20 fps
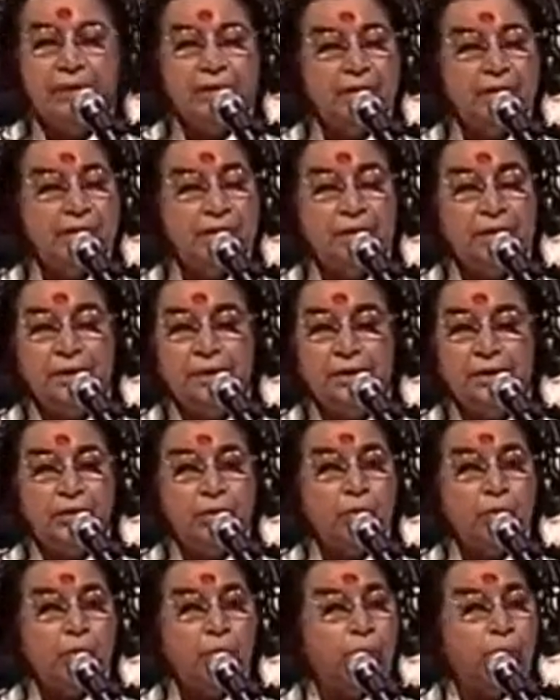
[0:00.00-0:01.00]
They can
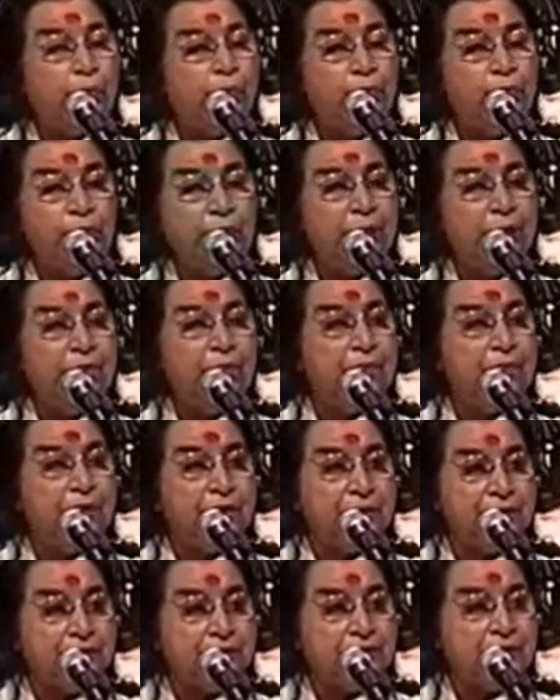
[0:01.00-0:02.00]
grow very
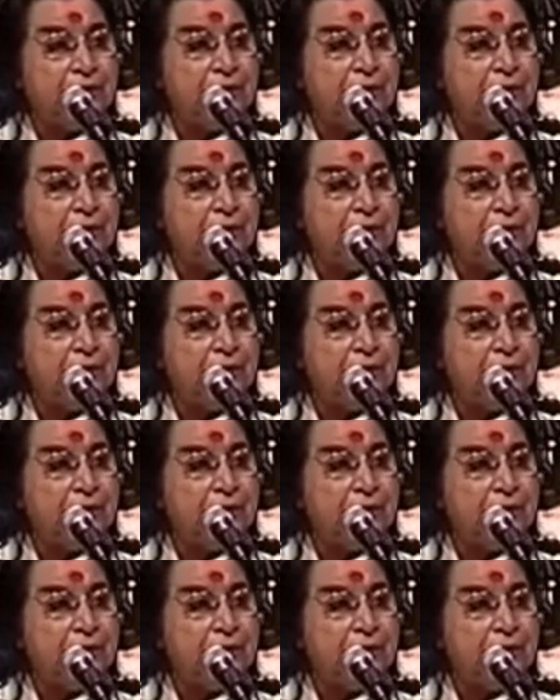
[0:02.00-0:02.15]
fast